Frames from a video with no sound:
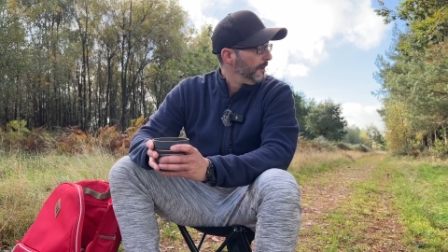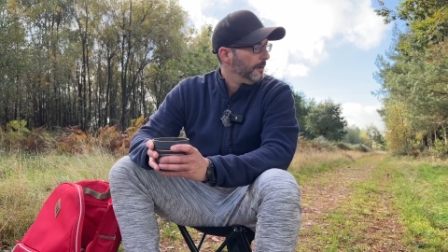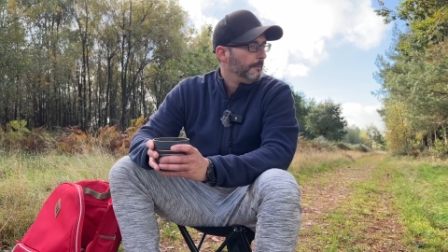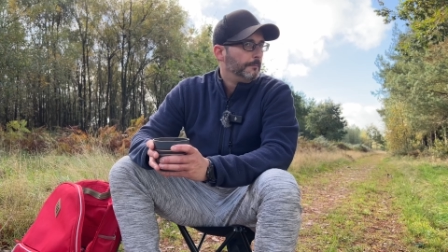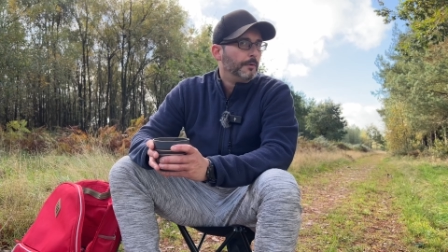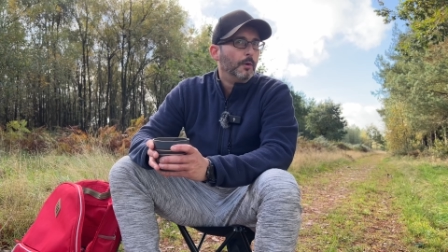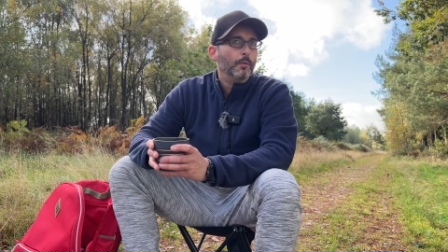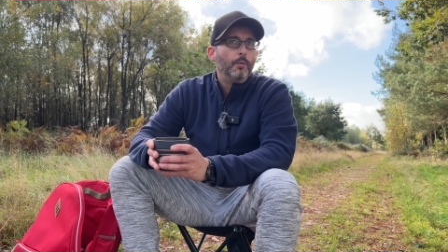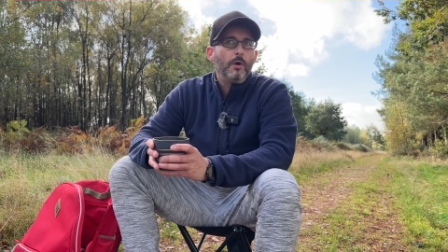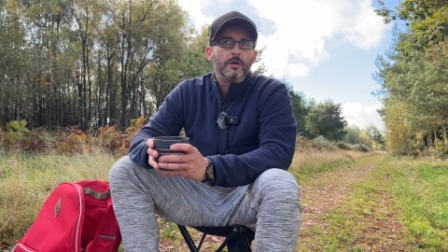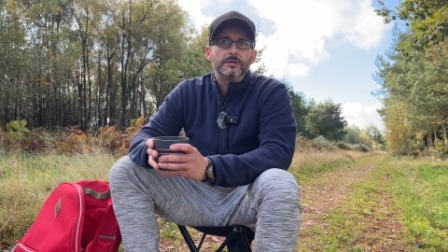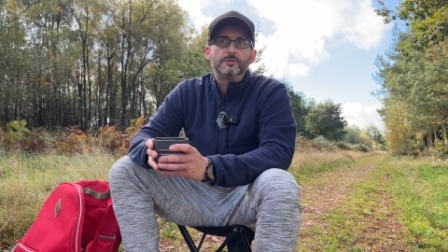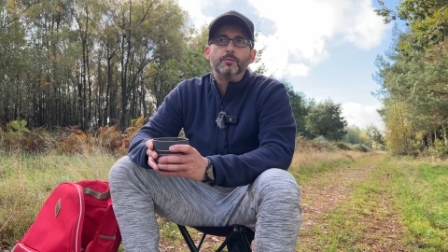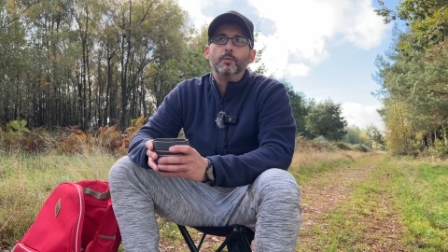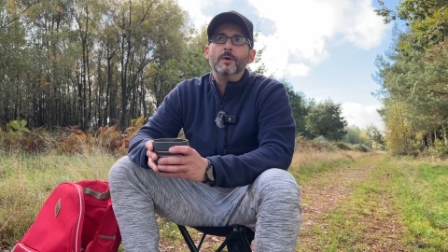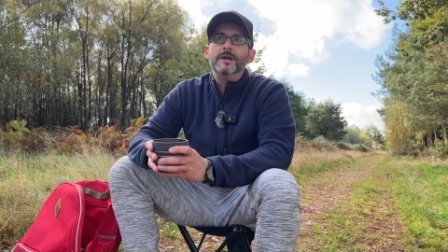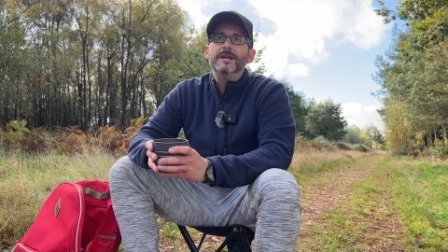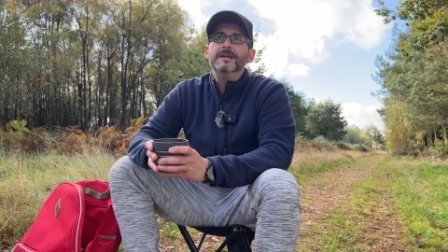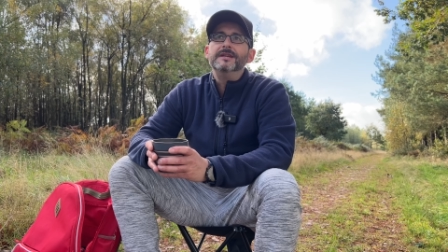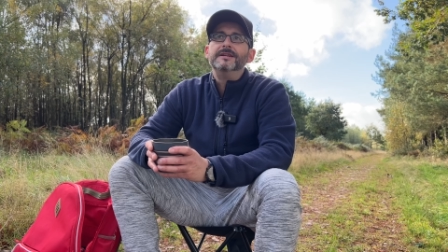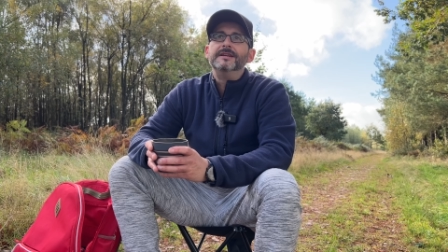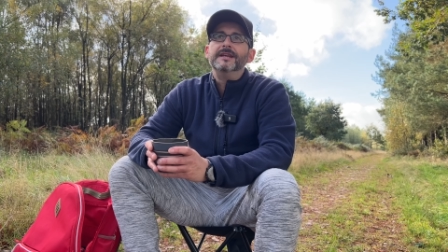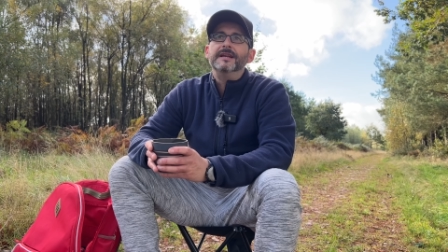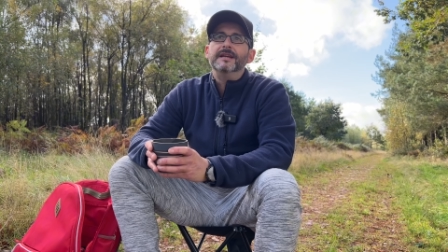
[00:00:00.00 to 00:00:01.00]
But what's
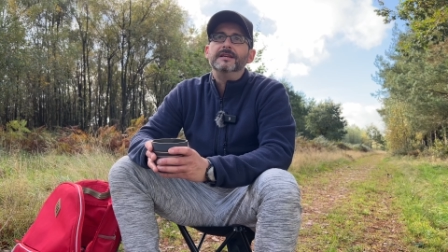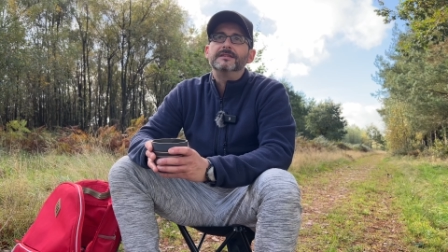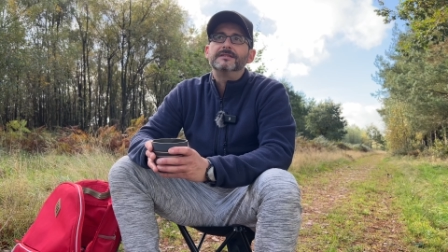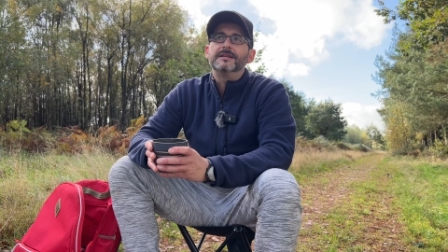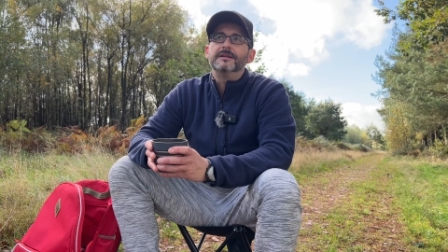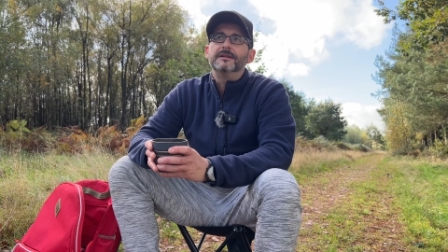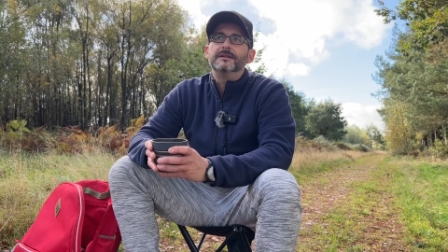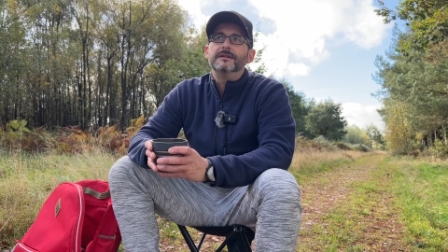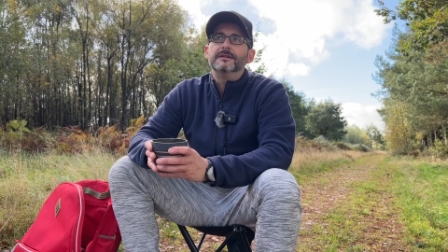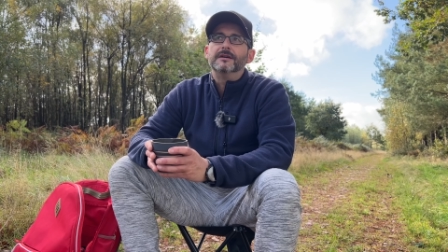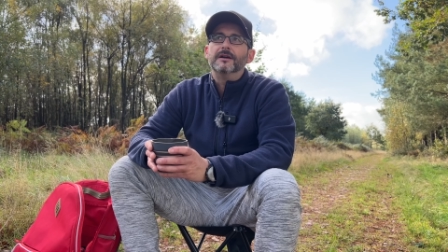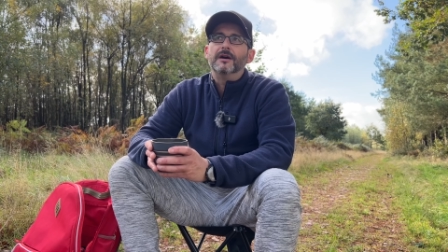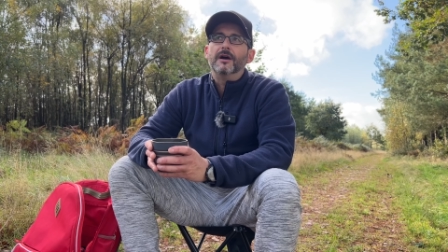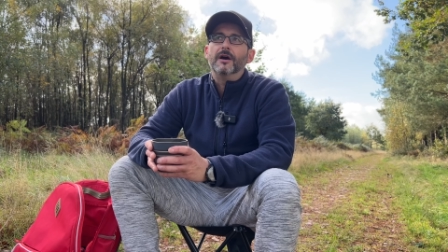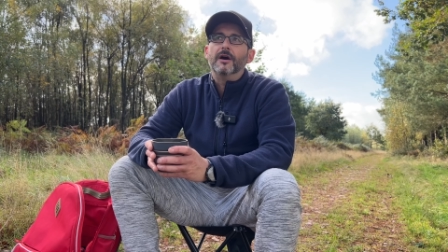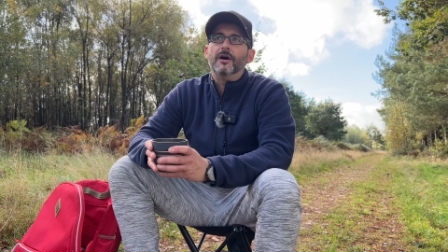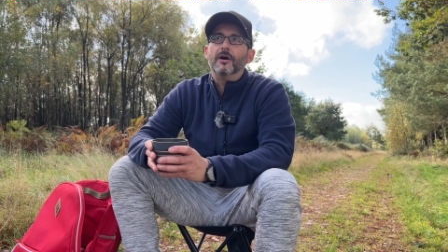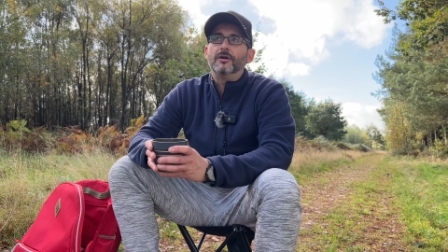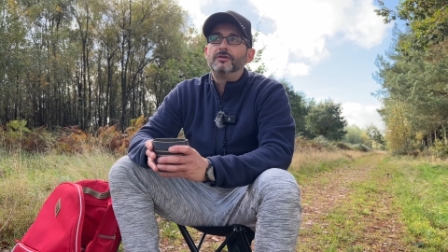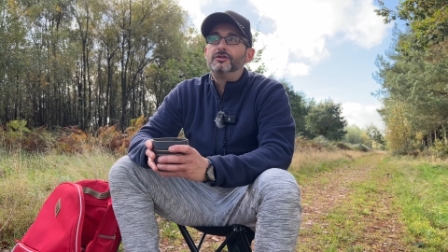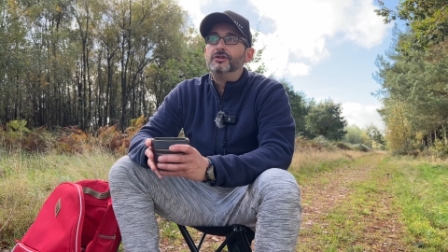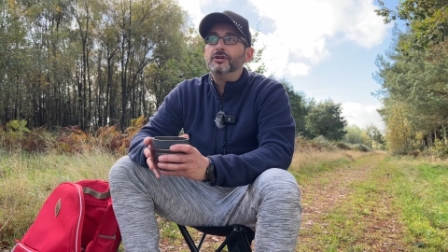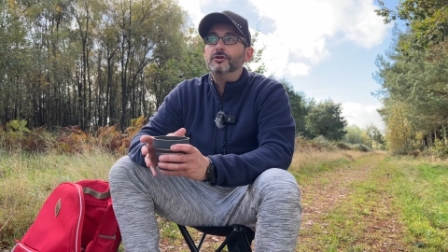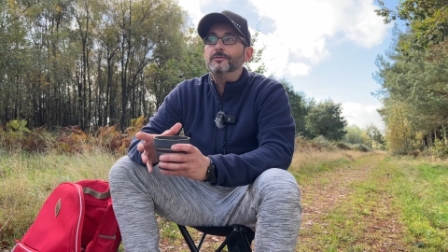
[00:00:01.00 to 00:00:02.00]
weird is
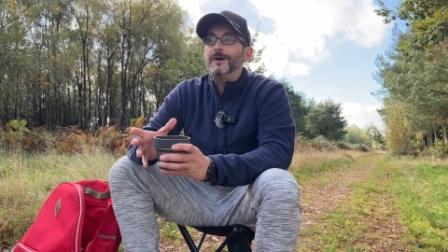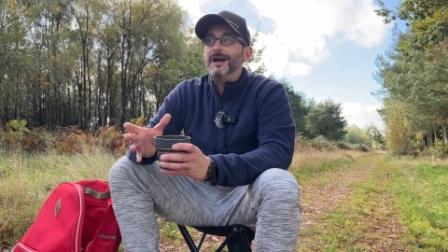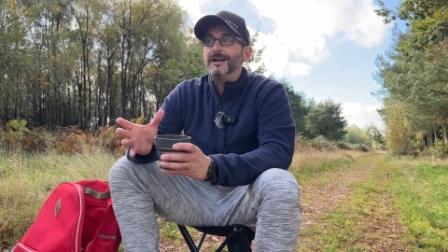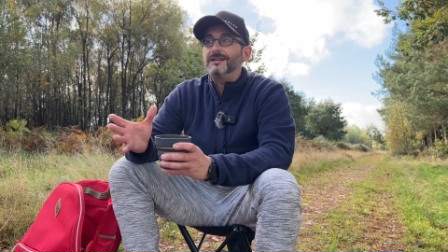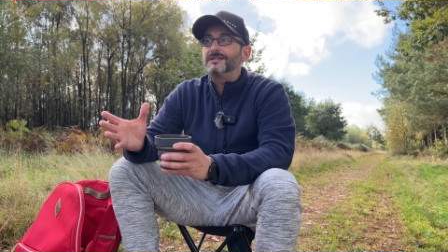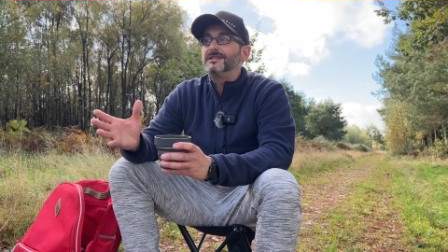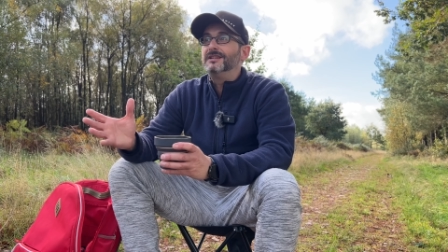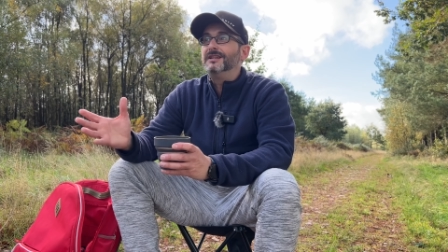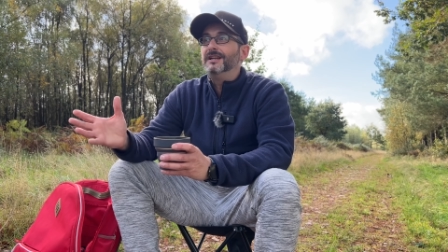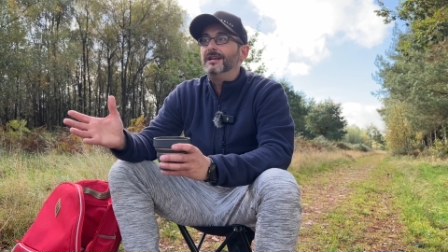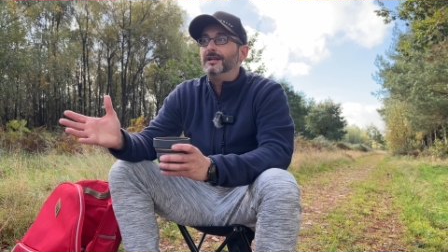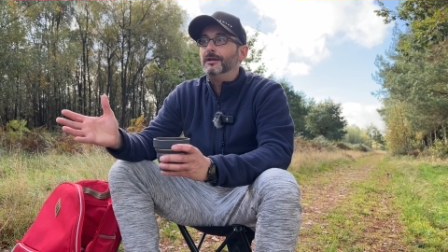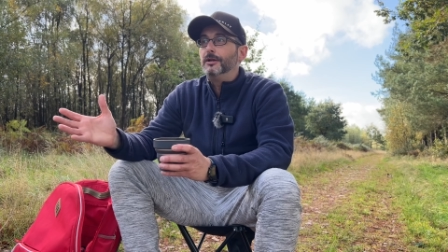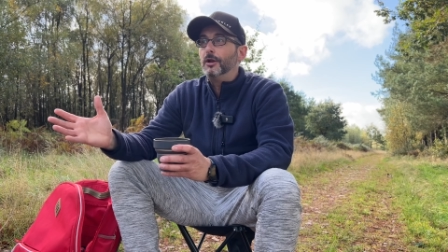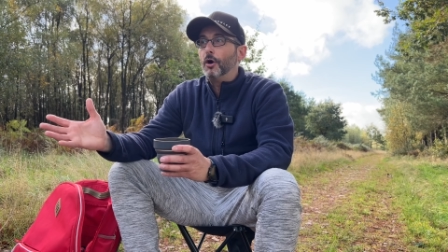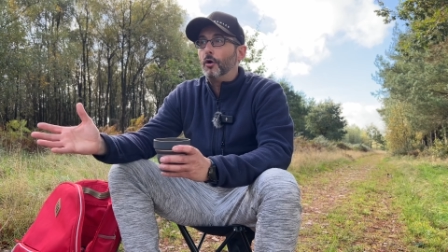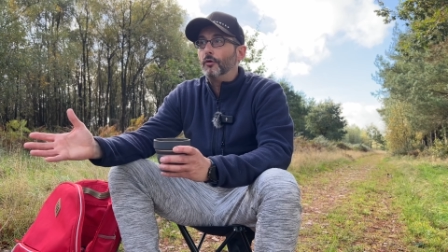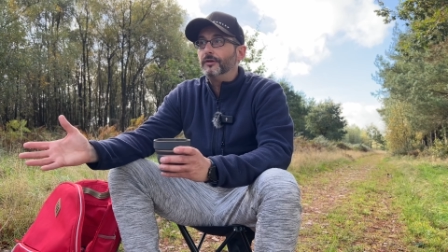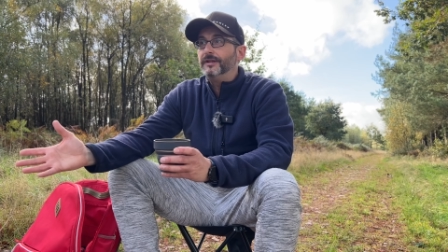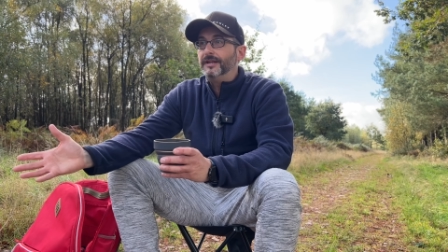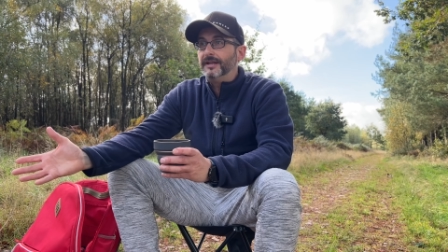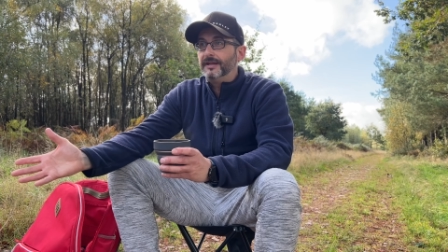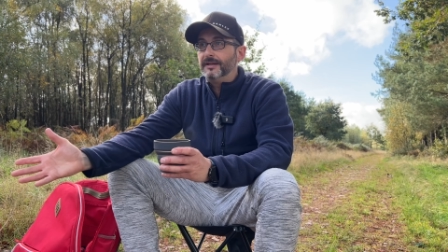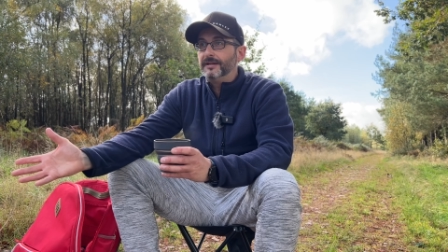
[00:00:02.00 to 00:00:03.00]
I do actually
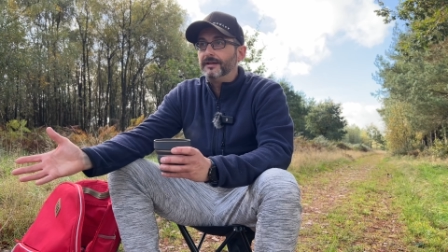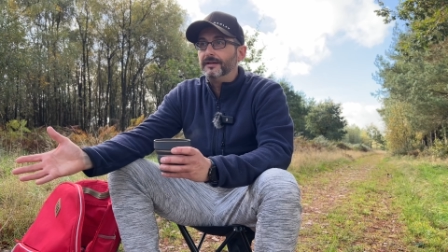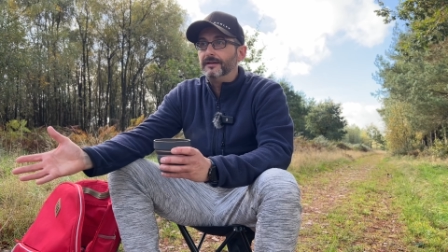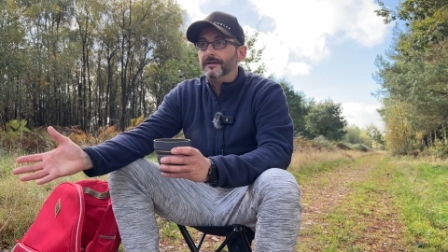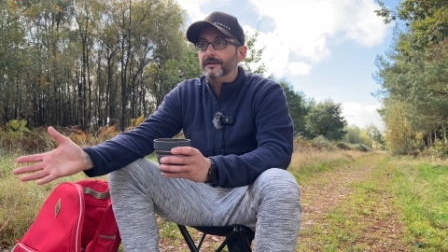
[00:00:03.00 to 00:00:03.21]
like